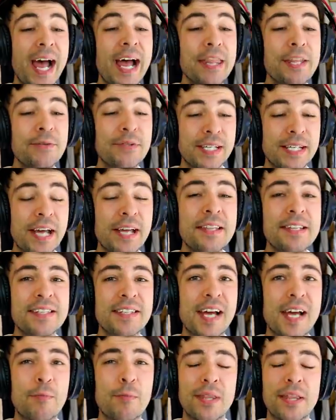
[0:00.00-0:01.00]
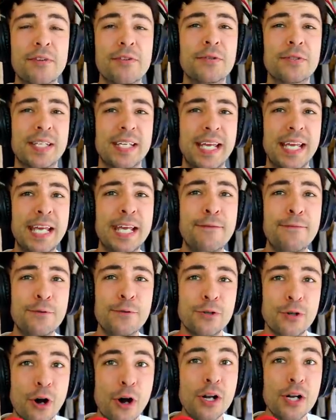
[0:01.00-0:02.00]
and there was another time where there was an evil
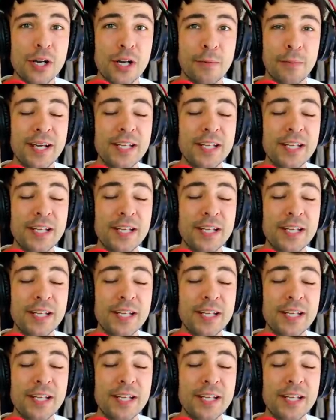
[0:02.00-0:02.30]
golem